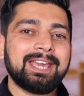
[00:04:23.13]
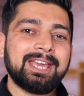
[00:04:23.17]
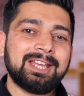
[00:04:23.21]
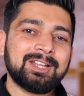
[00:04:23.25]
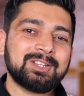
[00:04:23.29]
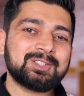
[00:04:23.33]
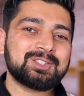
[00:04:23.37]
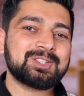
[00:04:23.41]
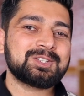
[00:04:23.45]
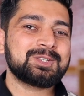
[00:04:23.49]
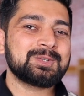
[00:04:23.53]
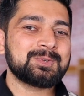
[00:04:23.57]

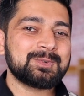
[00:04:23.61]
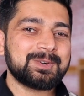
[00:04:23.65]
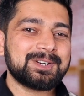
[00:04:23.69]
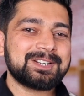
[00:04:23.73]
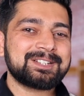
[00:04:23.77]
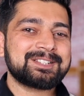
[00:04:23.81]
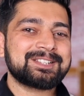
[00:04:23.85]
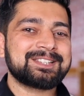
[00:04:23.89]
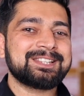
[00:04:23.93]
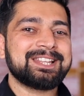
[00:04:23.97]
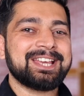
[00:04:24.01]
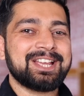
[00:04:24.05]
edge
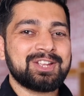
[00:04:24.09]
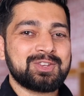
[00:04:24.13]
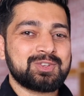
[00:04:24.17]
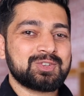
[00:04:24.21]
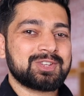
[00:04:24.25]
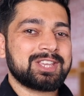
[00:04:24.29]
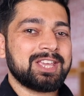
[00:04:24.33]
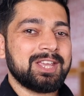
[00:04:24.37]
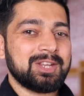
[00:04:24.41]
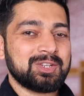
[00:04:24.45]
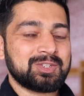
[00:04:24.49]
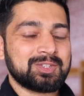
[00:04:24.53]
towards the
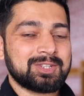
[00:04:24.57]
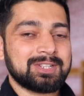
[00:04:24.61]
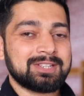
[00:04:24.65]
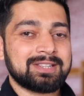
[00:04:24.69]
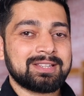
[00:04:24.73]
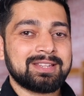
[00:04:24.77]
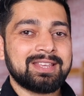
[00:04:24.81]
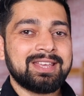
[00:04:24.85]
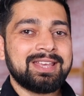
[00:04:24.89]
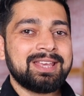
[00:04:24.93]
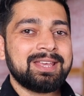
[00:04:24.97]
education.